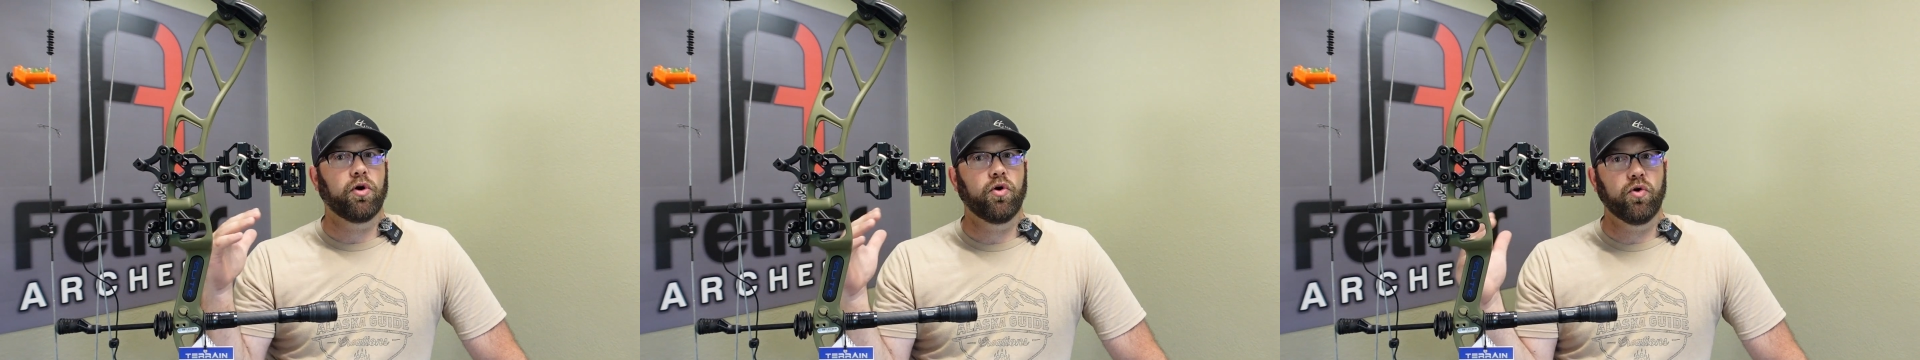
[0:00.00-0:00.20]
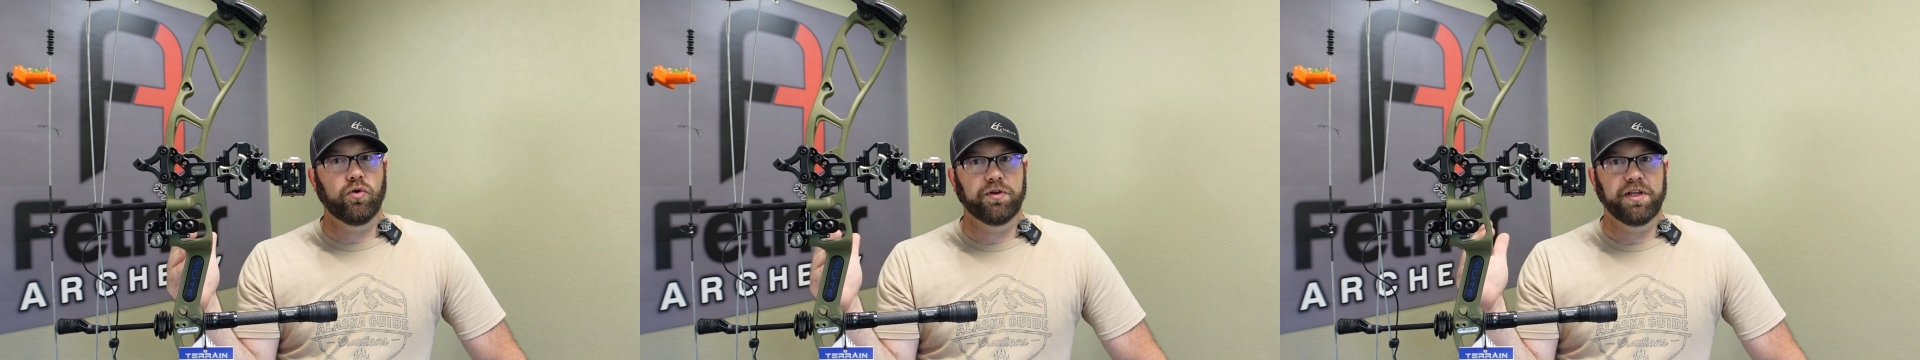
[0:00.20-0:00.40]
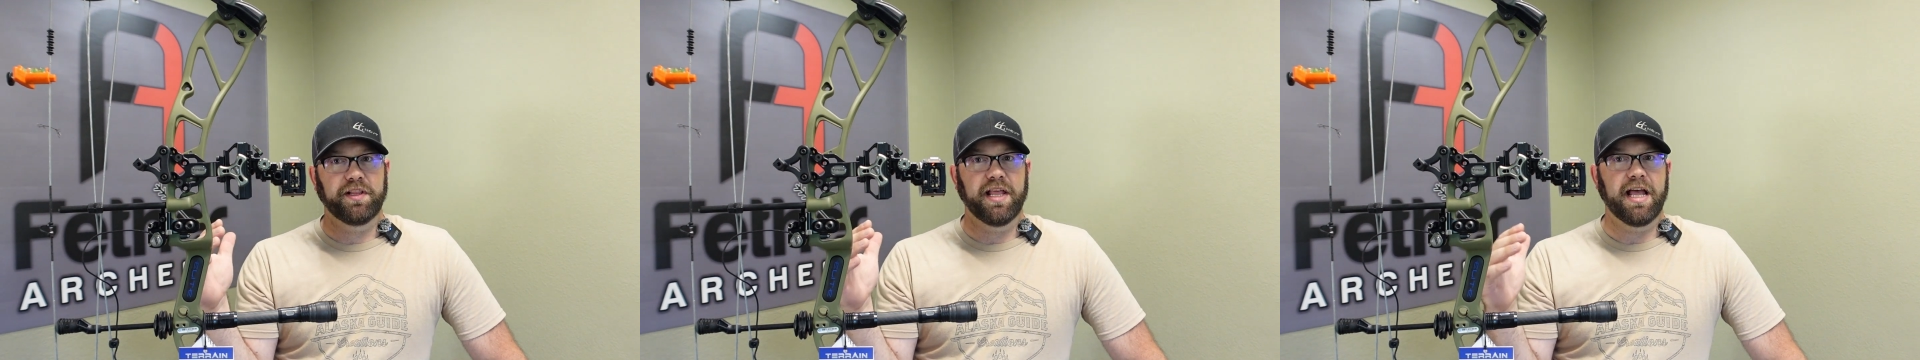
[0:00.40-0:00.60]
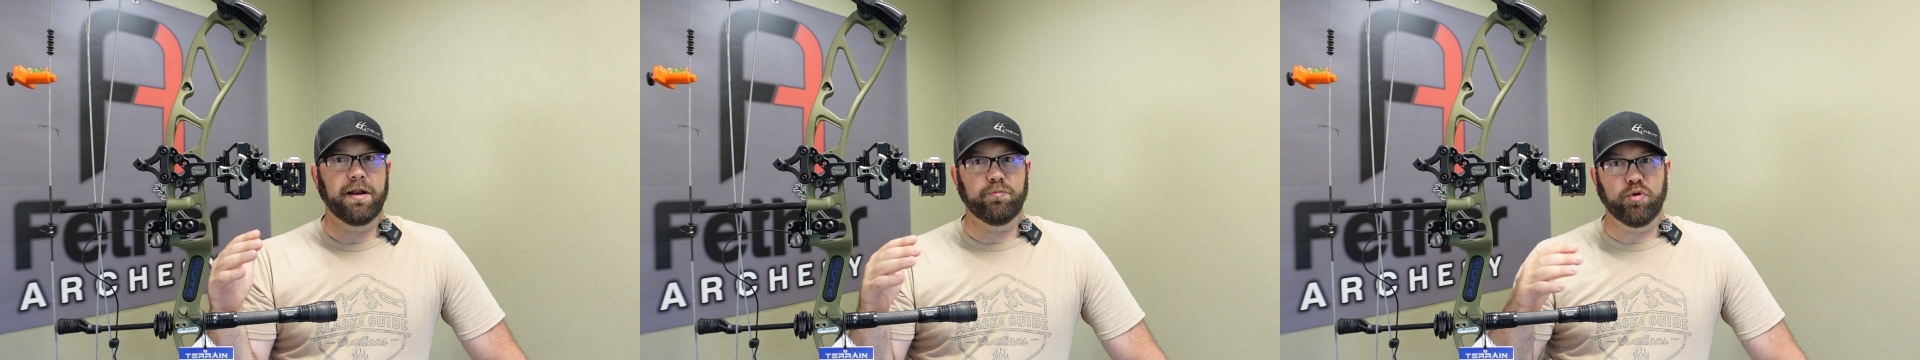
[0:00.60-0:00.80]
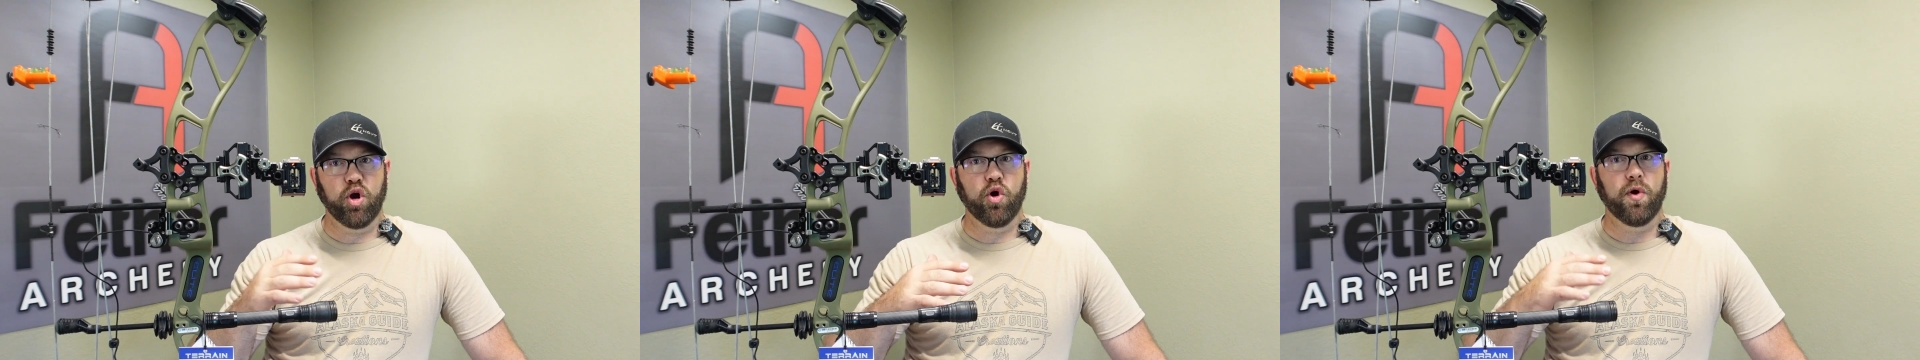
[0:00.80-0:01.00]
holding
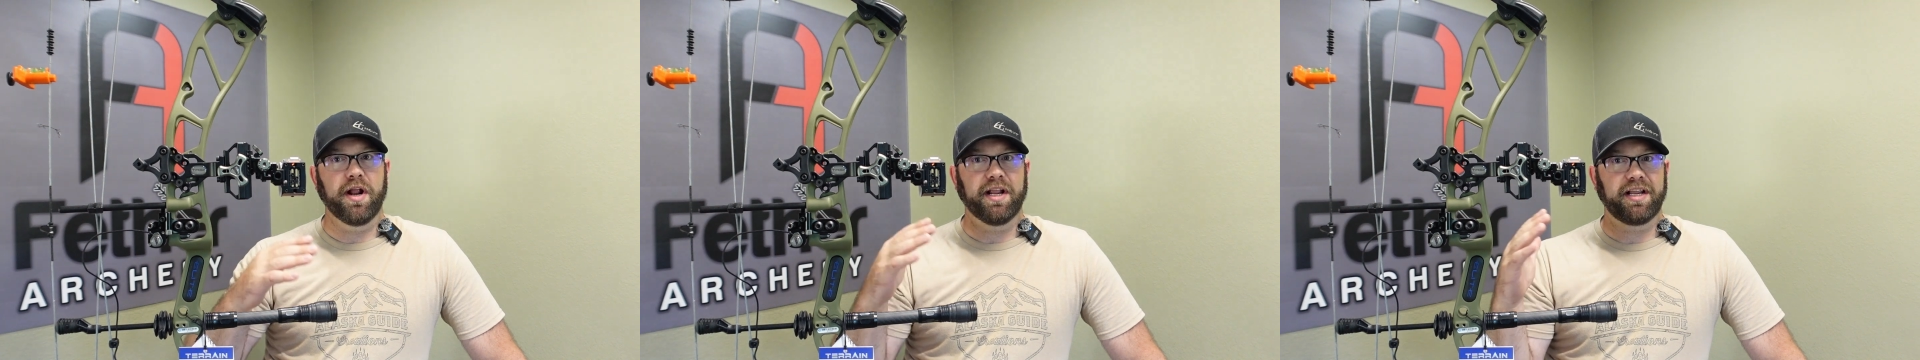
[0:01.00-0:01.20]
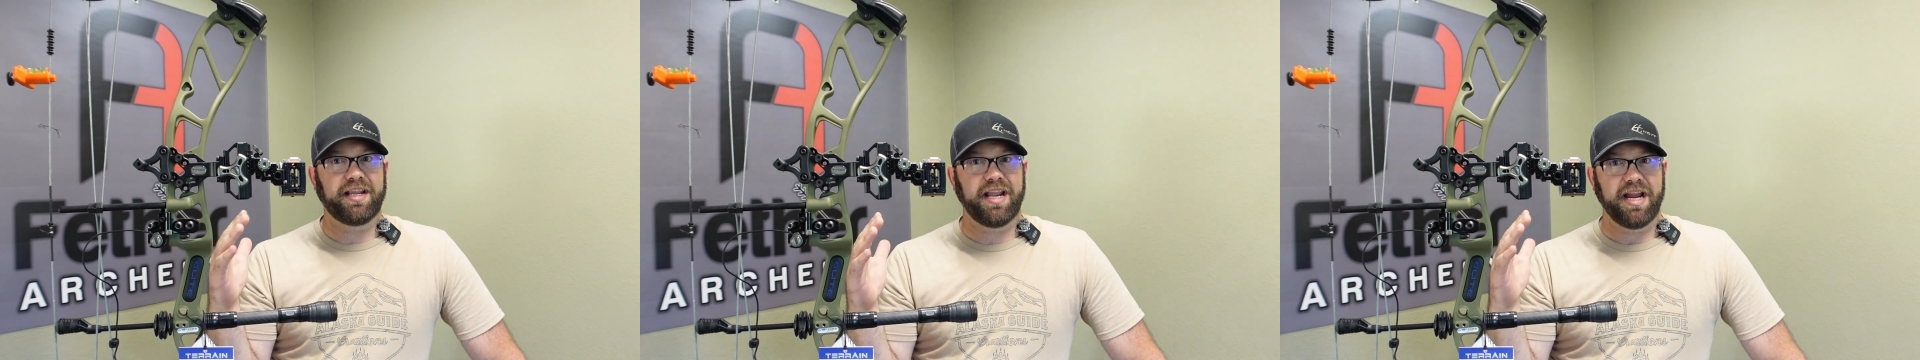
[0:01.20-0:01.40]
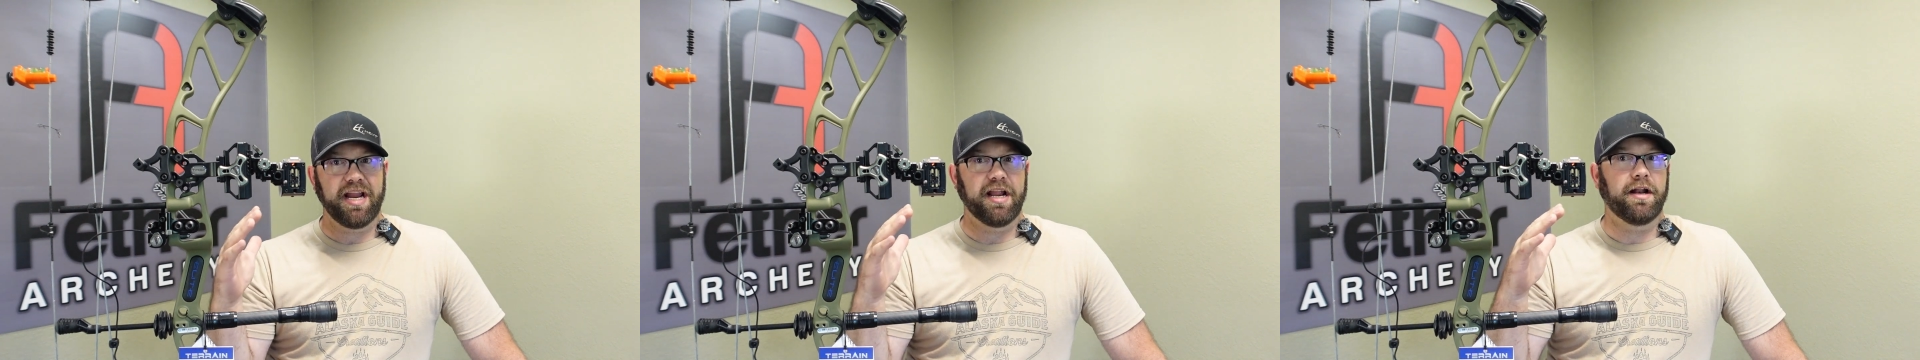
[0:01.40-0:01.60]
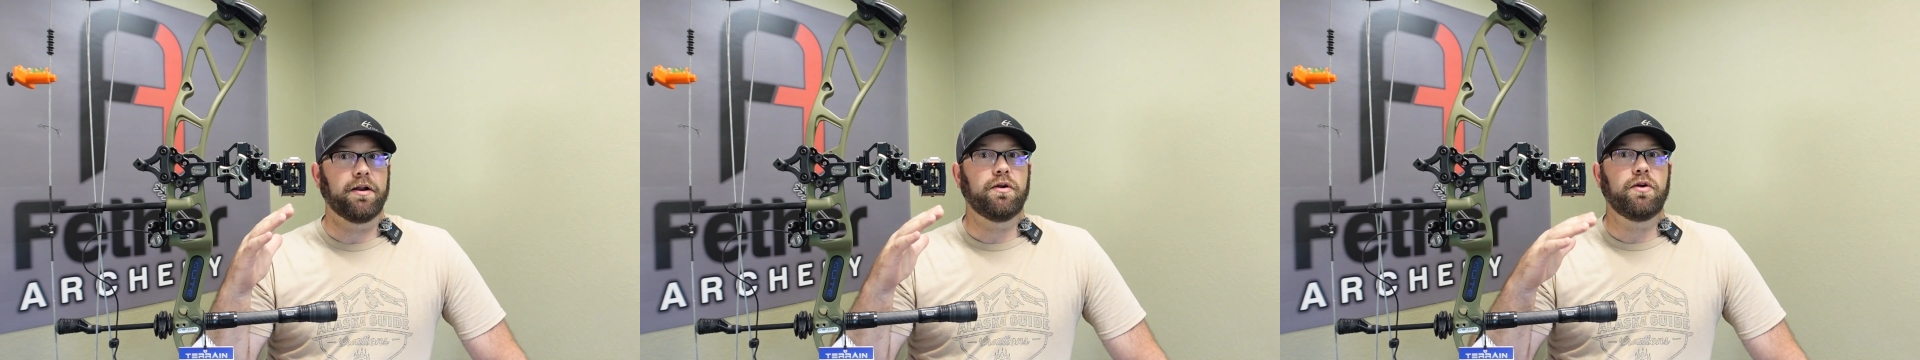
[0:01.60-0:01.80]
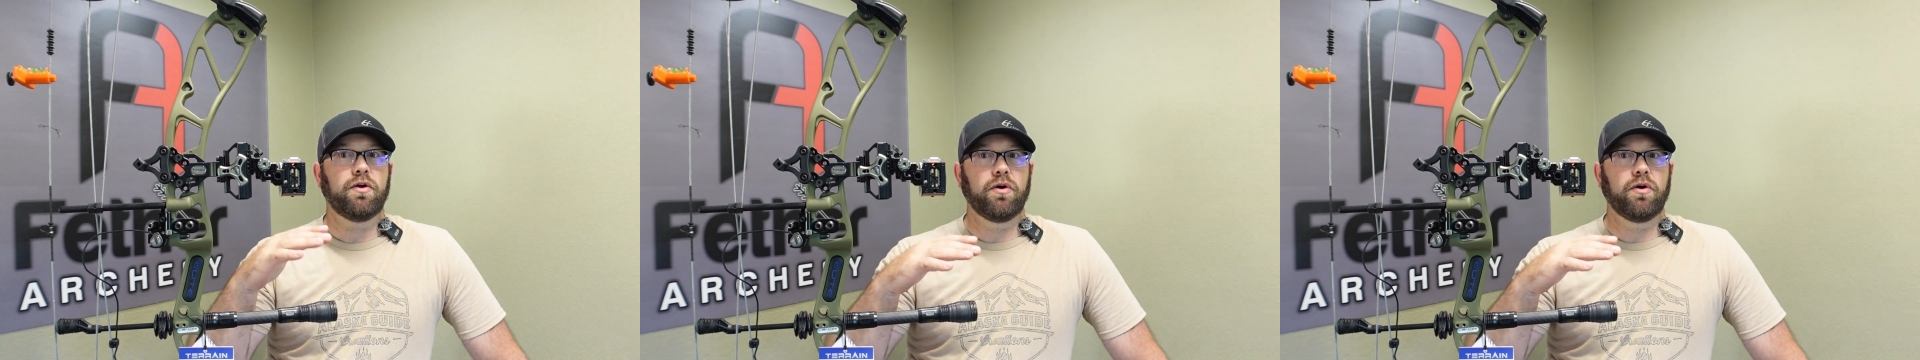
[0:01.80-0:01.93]
that bow at a cant